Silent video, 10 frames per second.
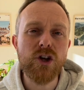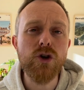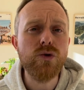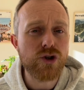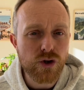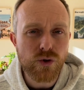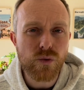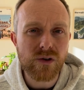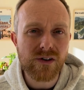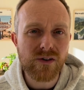you
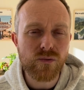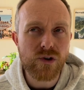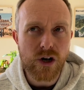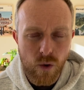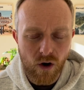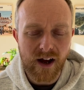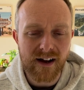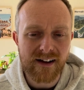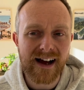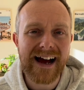do
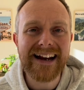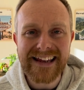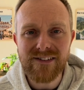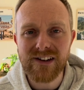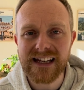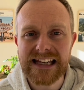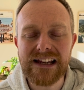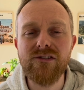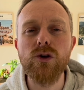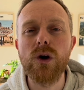require an EV
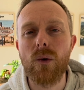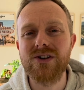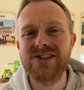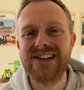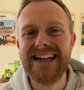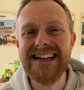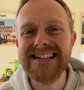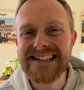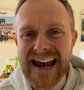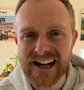if you go onto the
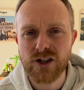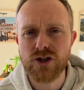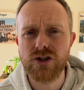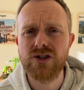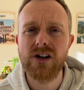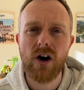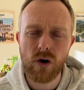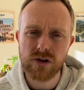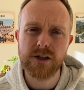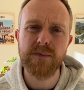intelligent
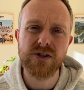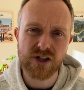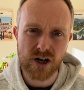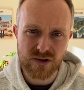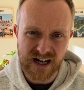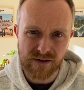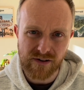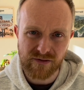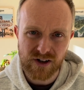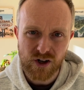Octopus Go tariff,